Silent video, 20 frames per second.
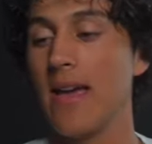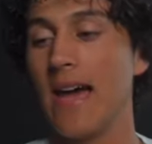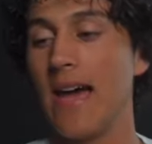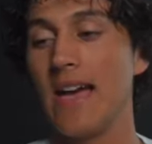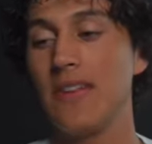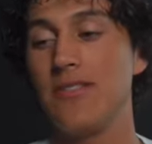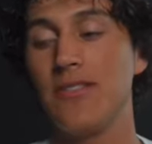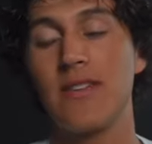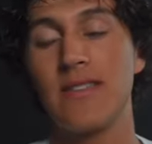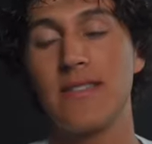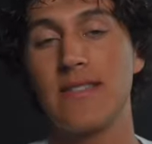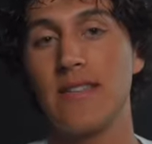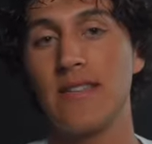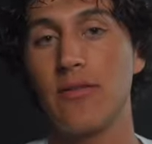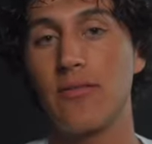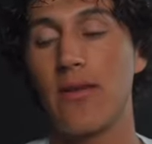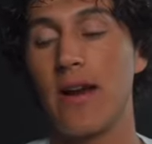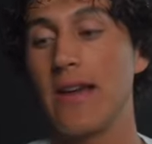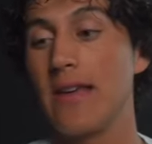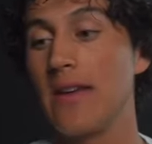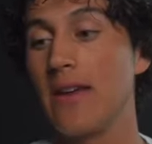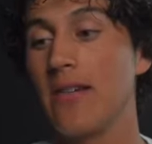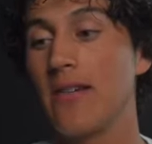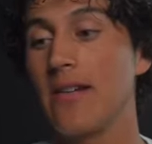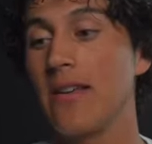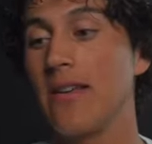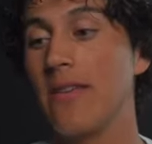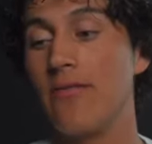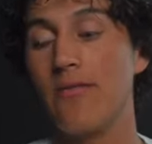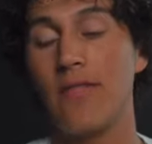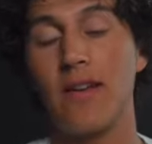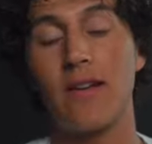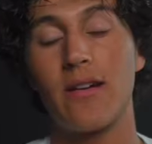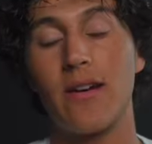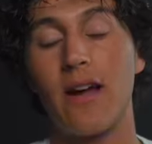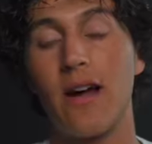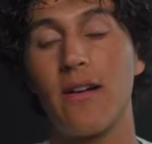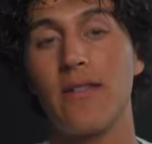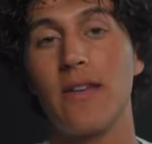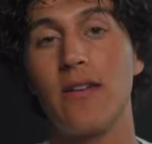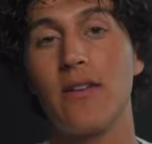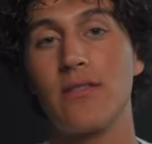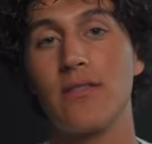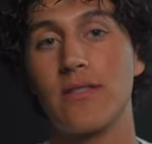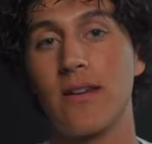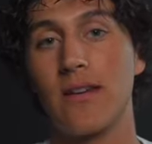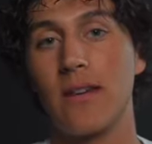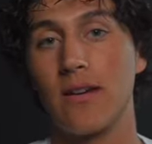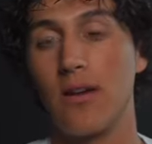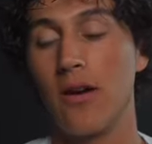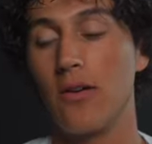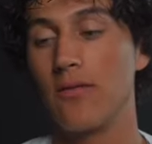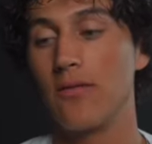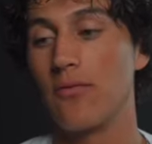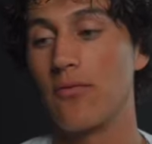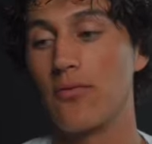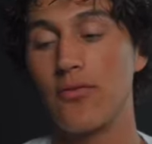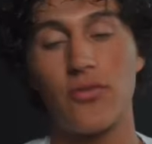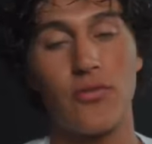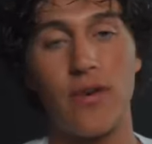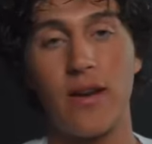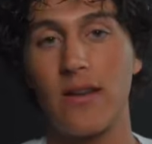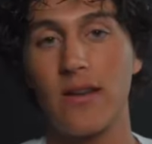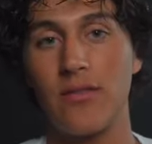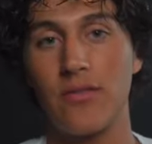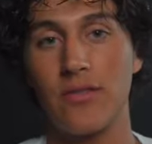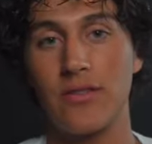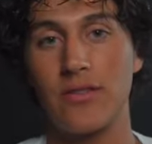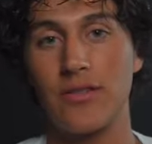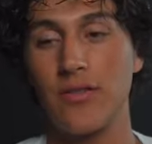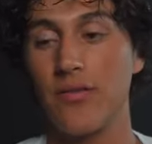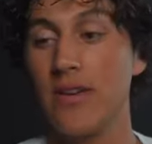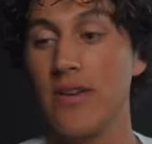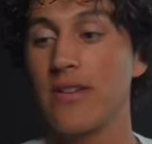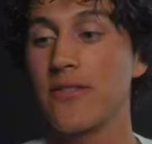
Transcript: As you can see right here, he figured out that it was going to go straight into his 2E,